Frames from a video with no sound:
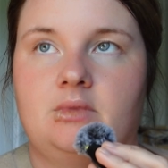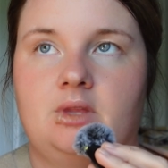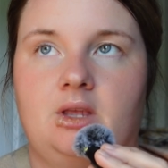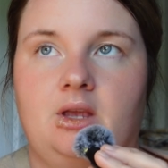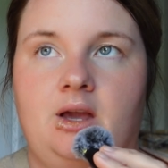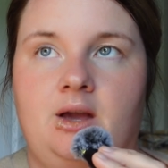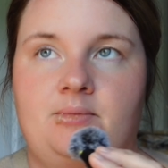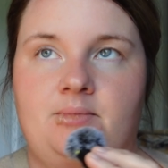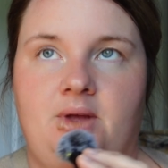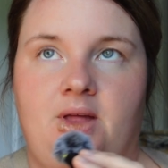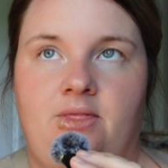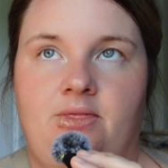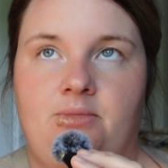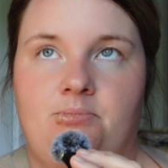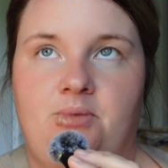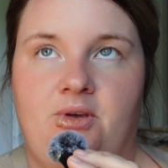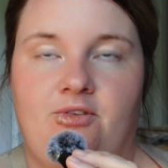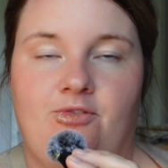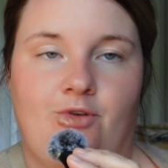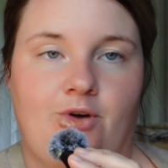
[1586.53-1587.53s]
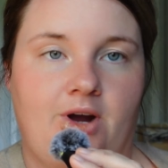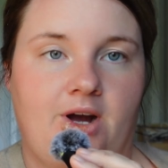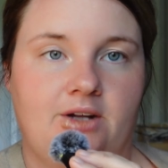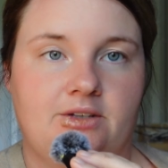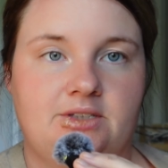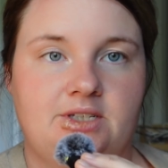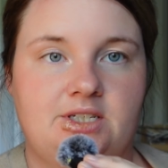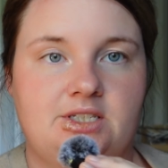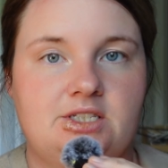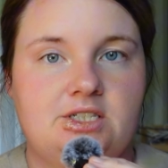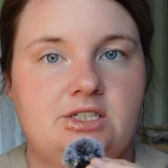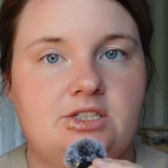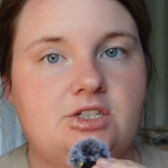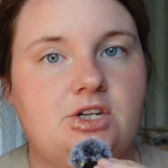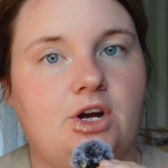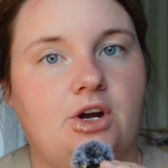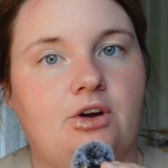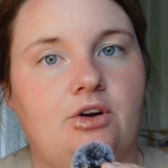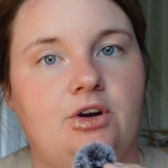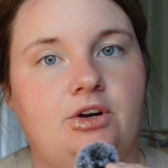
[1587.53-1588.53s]
And before I'll need to
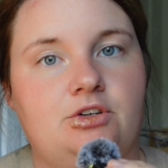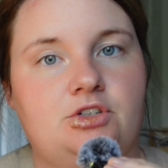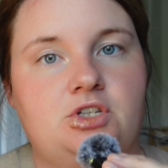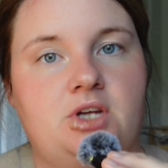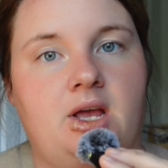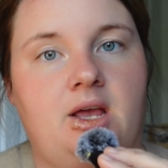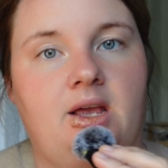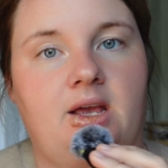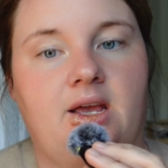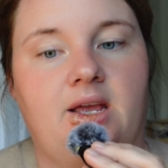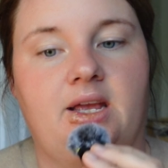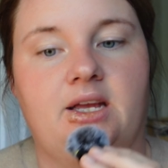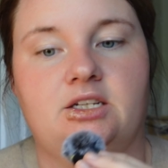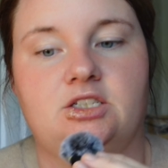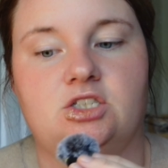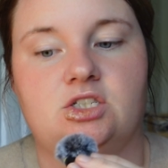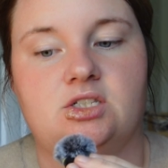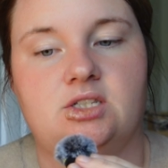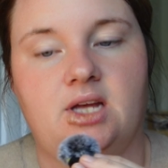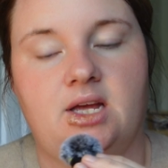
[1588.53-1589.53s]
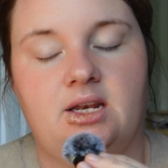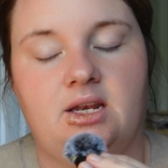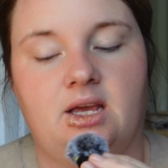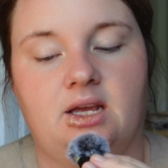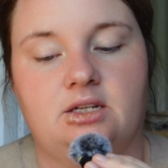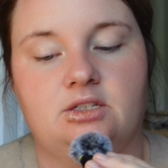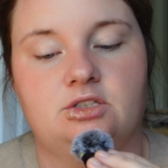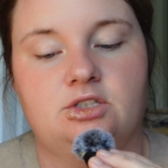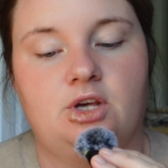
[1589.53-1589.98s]
start crocheting again just at night.